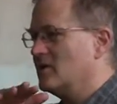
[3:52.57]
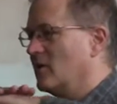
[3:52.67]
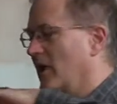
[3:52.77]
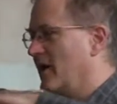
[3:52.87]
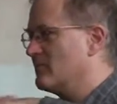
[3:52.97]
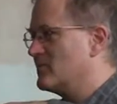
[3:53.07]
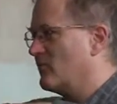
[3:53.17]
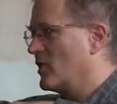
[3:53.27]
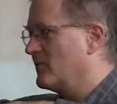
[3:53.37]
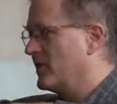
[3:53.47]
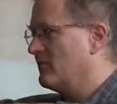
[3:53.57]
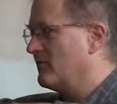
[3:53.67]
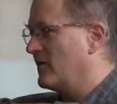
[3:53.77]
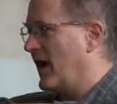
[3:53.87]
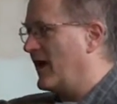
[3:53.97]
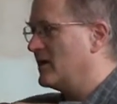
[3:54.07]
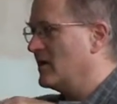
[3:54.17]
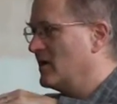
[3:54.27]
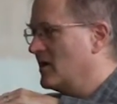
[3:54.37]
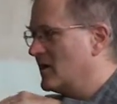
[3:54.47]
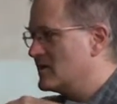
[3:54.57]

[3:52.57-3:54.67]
The land was formerly flat.